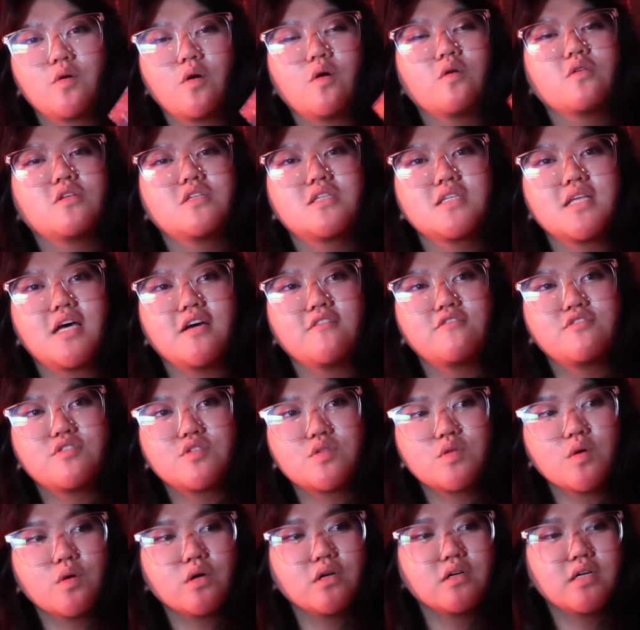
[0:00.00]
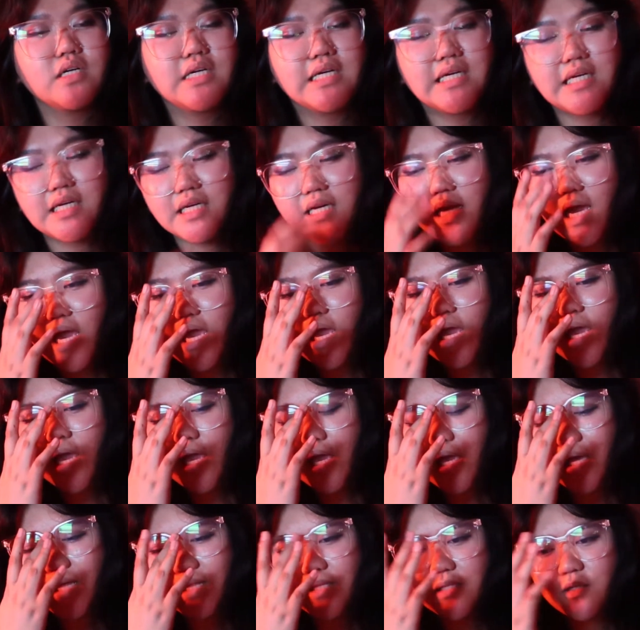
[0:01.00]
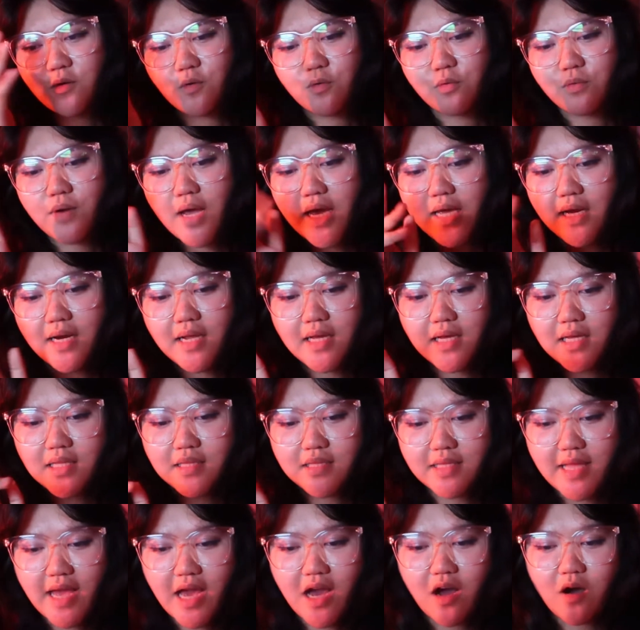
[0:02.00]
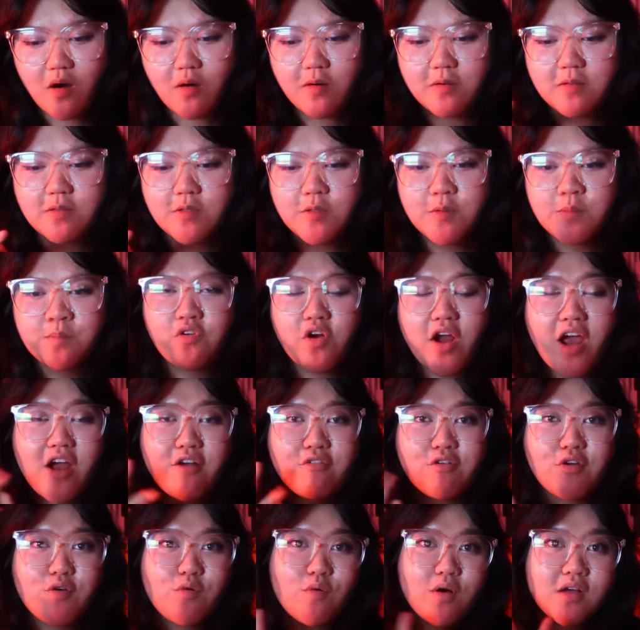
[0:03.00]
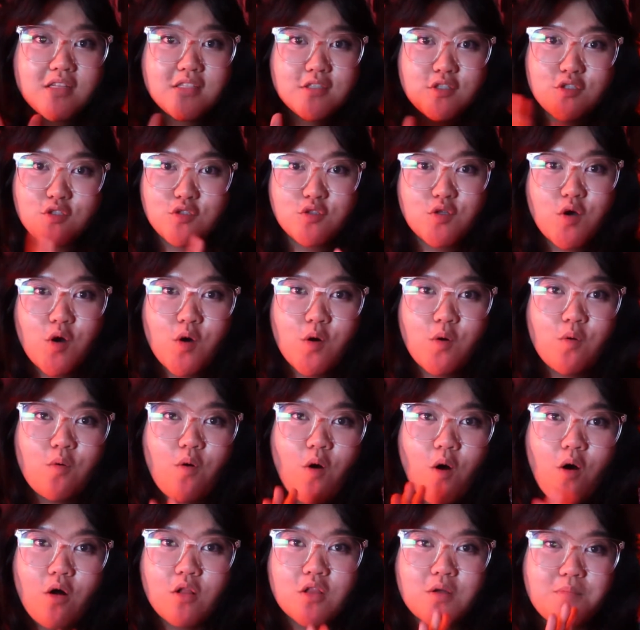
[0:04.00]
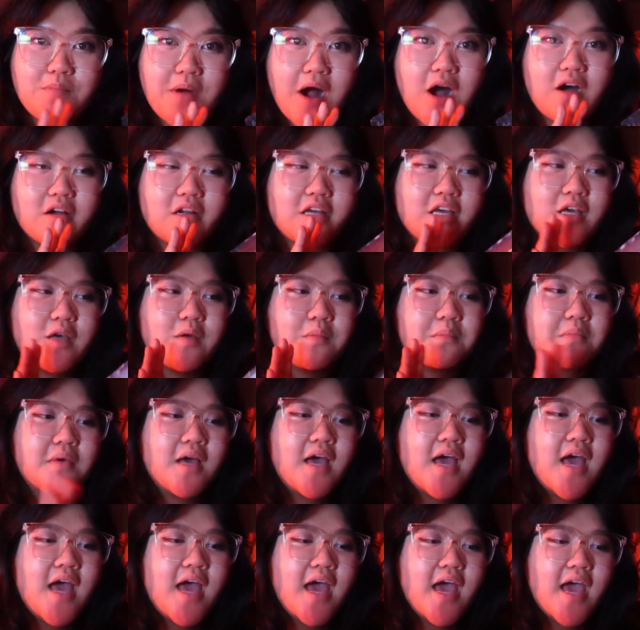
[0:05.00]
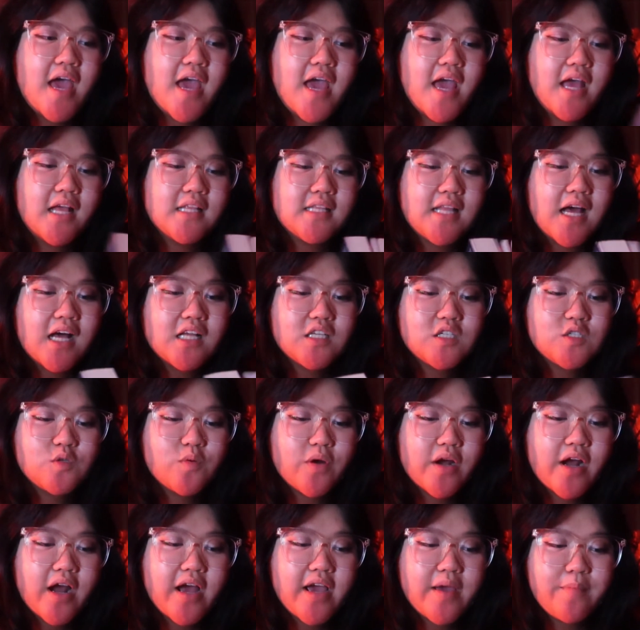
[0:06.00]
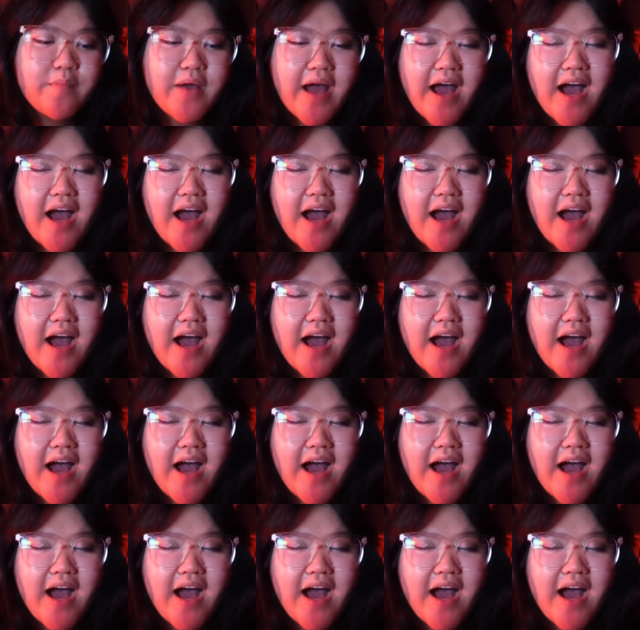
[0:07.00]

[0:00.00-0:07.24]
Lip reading: Quoth's life story and writing it down for everyone to know all about him. And that's where I'm